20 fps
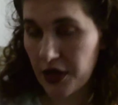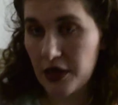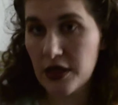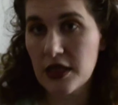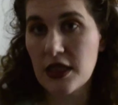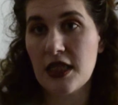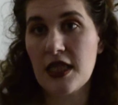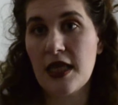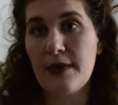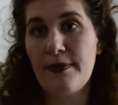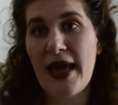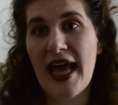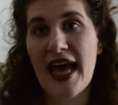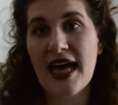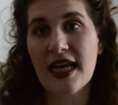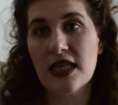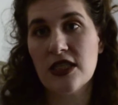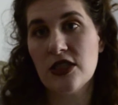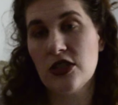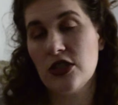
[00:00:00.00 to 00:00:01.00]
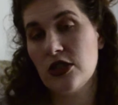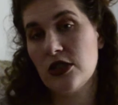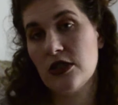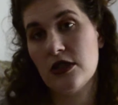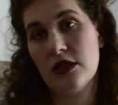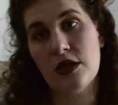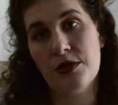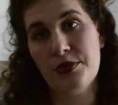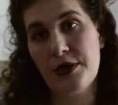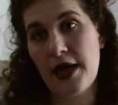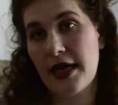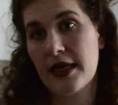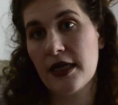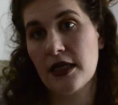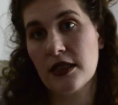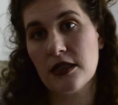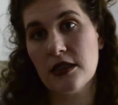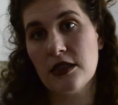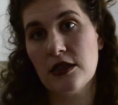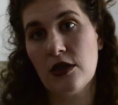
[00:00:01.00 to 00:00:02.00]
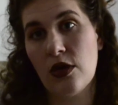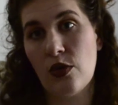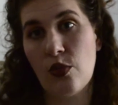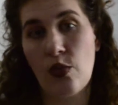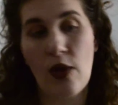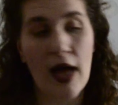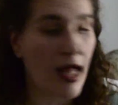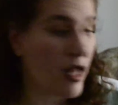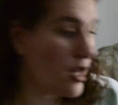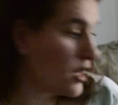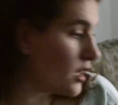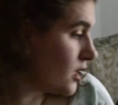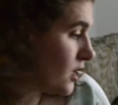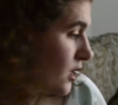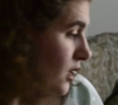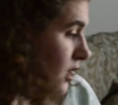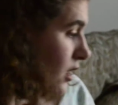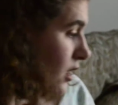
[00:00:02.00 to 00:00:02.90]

They package their products so well.